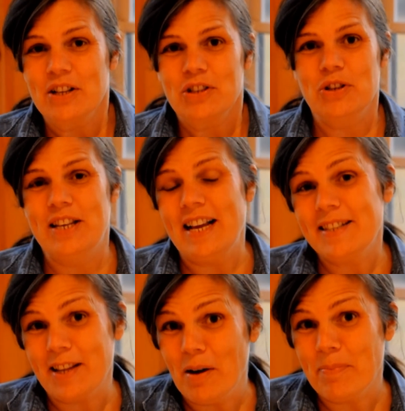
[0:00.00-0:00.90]
Today's
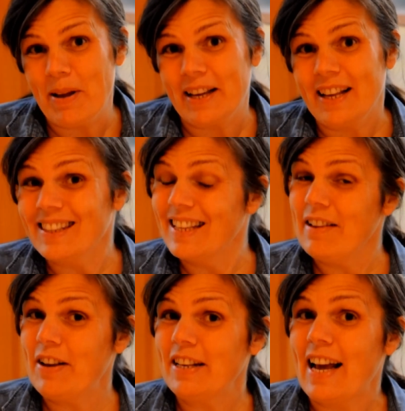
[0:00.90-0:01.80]
topic,
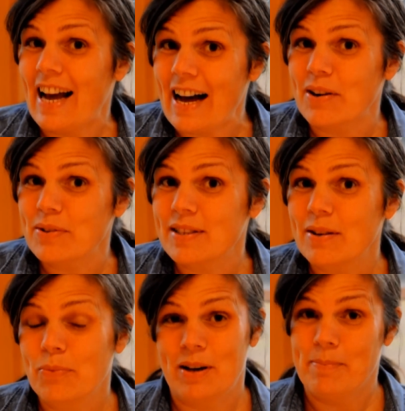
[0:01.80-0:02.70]
leaving the house
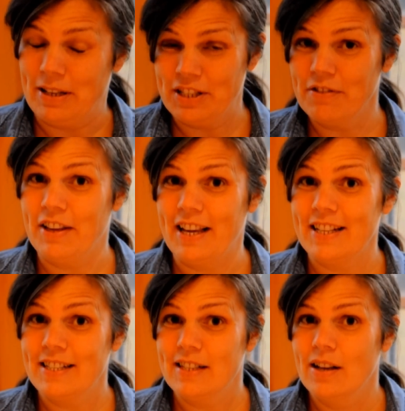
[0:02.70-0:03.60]
with a bunch of
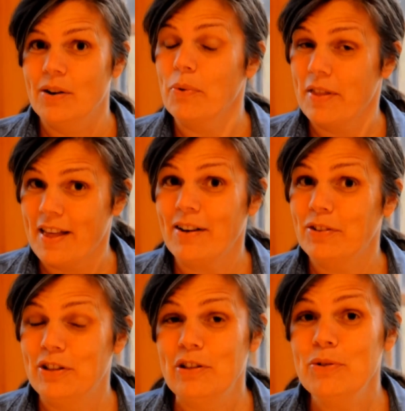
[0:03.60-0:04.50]
kids
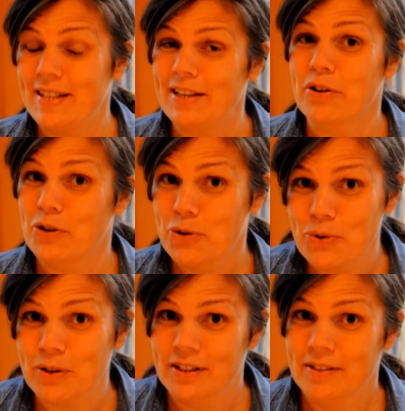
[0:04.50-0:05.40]
without losing your
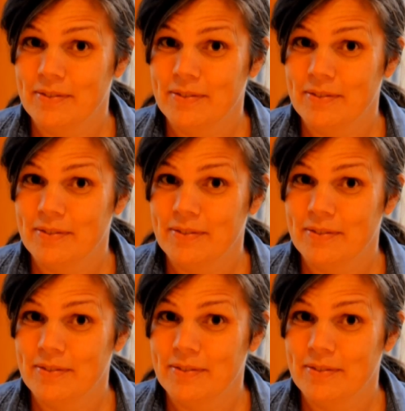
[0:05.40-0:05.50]
cool.